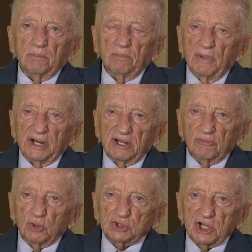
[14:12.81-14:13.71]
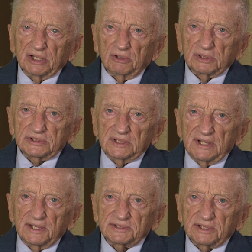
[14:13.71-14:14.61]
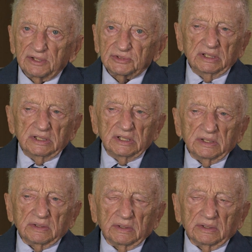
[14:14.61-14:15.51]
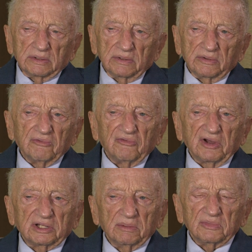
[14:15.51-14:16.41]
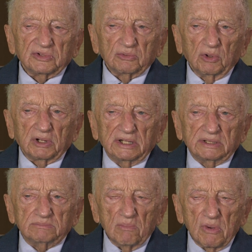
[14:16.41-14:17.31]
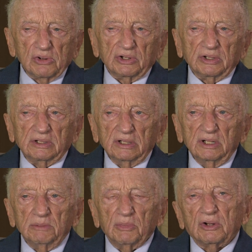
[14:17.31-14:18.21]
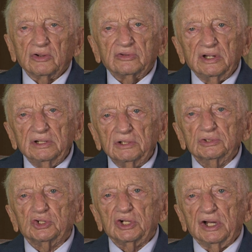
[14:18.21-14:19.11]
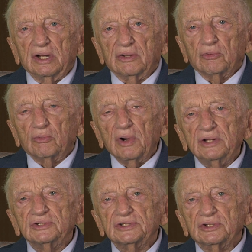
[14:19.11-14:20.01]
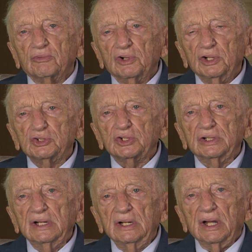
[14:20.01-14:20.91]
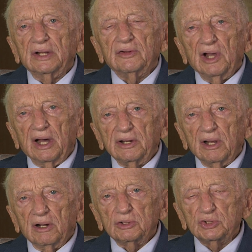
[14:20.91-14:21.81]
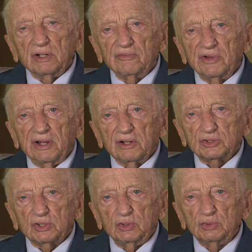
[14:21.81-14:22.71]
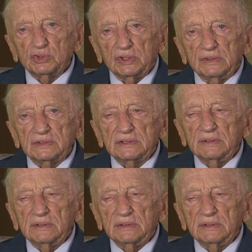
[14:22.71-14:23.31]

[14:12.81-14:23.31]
many of them were generals in the SS. The victims were murdered because they didn't share the race, the religion, and the ideology of their executioners.